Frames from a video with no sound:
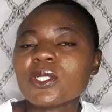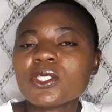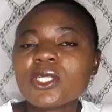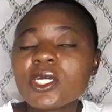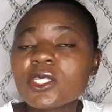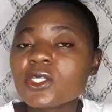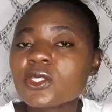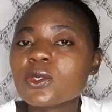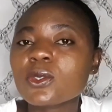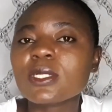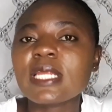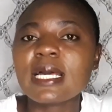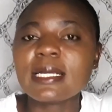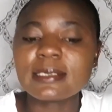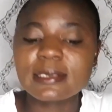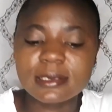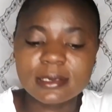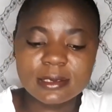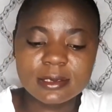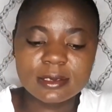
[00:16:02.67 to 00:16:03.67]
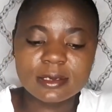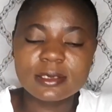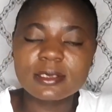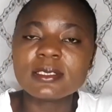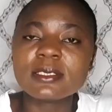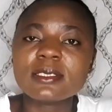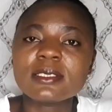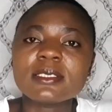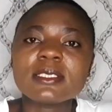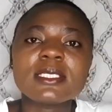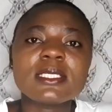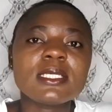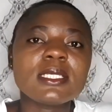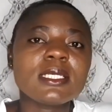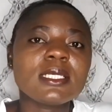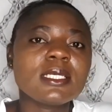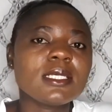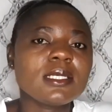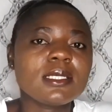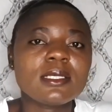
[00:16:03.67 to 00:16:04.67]
just know that
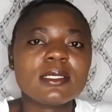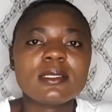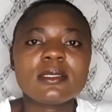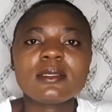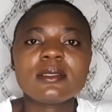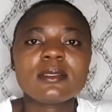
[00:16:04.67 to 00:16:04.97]
the